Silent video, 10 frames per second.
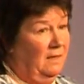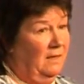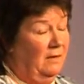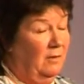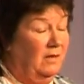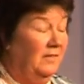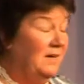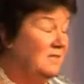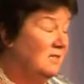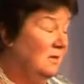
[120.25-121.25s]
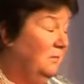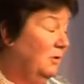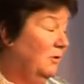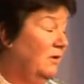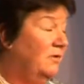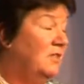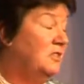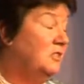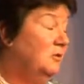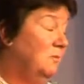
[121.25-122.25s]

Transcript: Now, at that time, there were only two